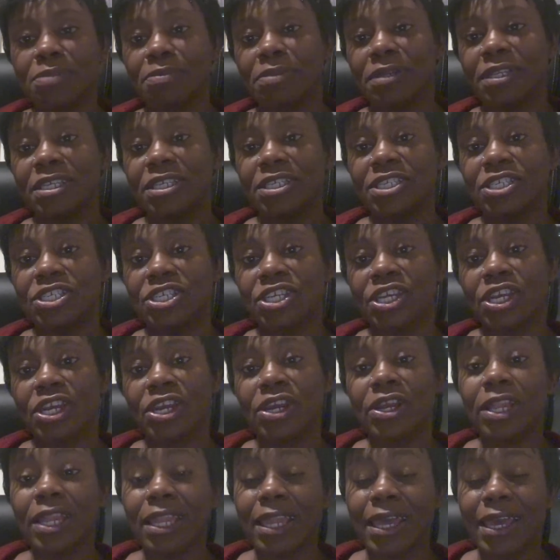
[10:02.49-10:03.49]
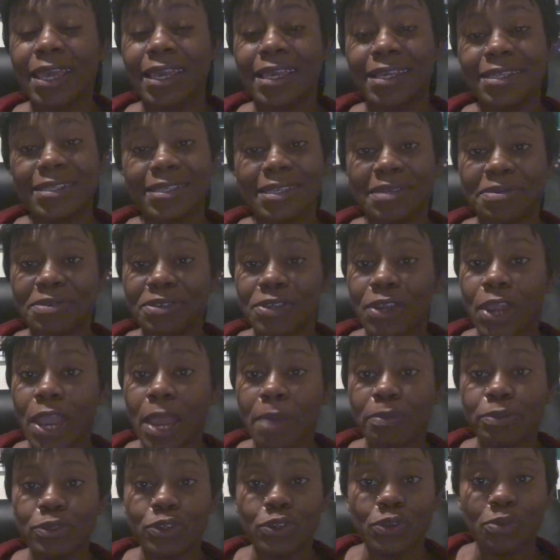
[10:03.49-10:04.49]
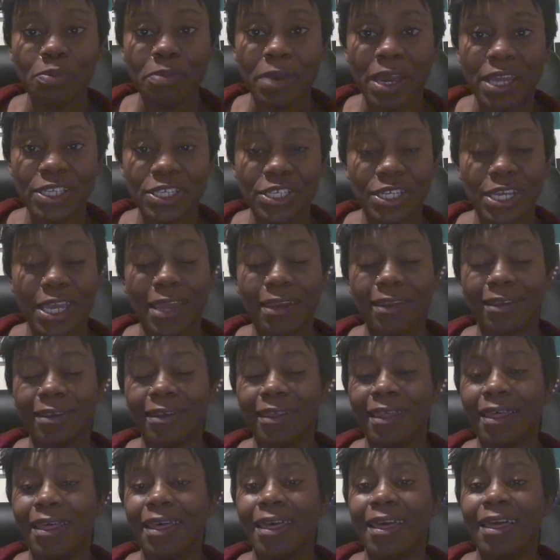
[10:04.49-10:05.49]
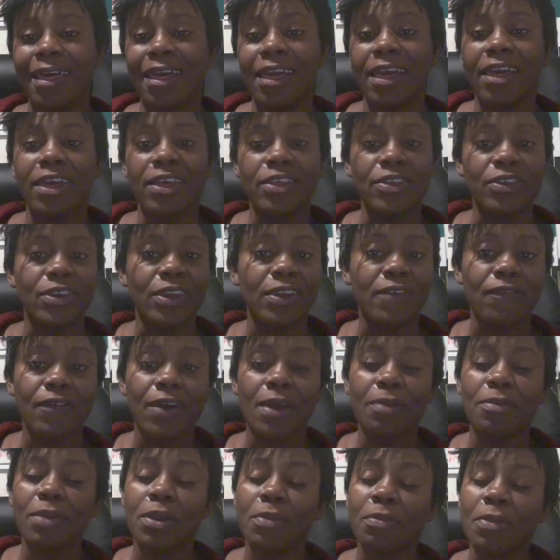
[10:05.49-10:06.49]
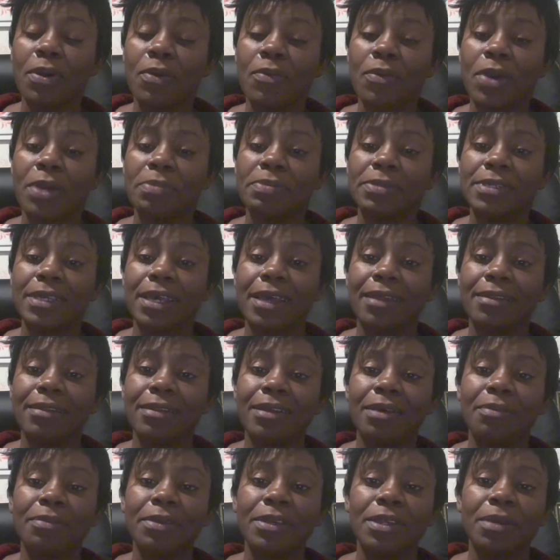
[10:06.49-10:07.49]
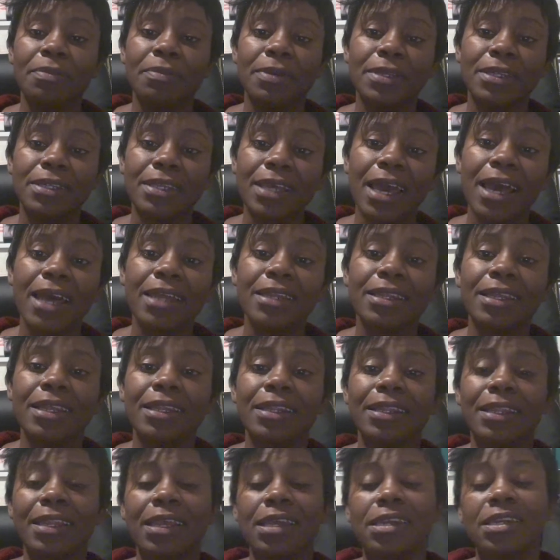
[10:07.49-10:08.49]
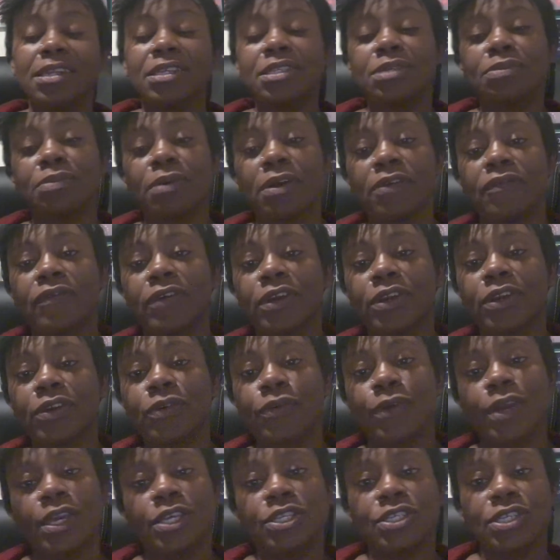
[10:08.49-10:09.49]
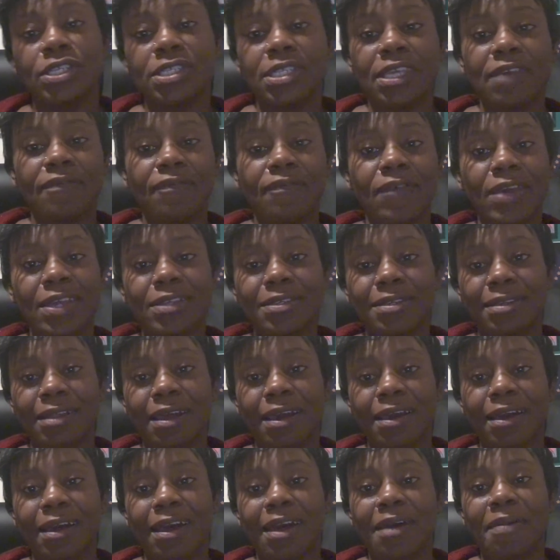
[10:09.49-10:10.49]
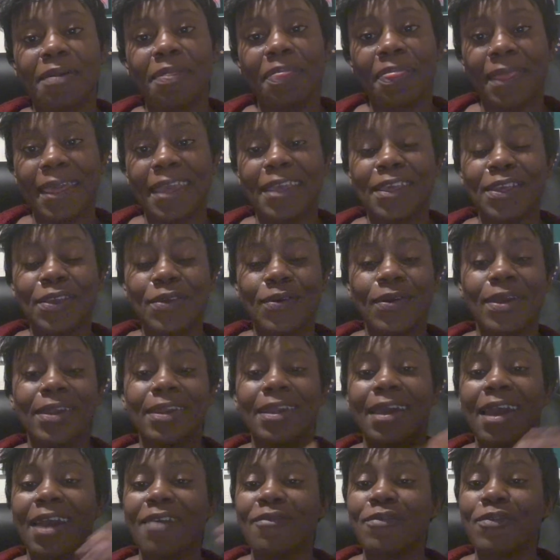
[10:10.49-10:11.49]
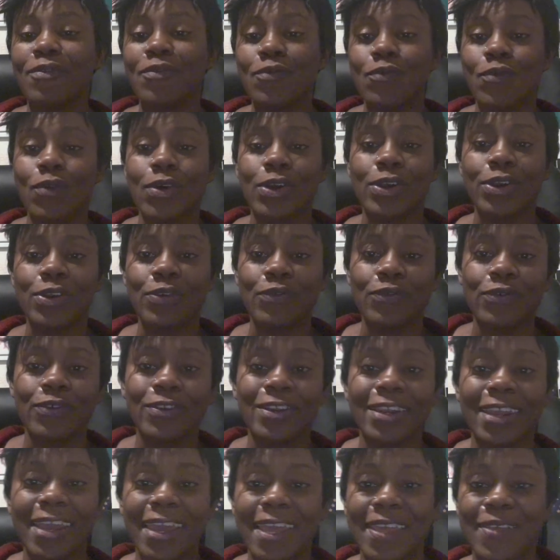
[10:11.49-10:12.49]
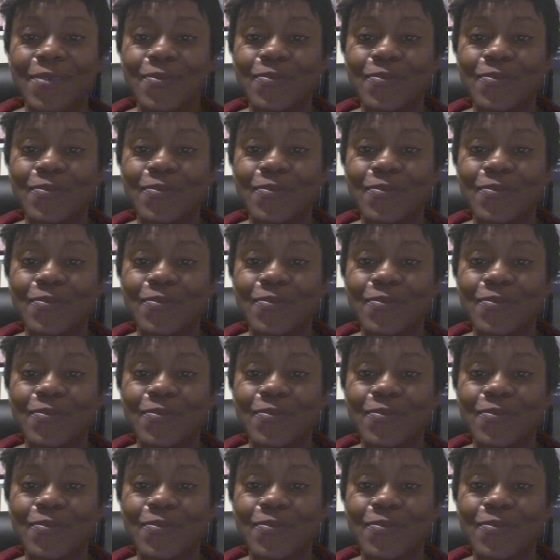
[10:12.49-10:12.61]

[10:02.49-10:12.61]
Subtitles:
Please share, like, and subscribe to my channel. You can find me on my website, www.lyndaperfect.creationsevents.com. Thank you and have a wonderful day.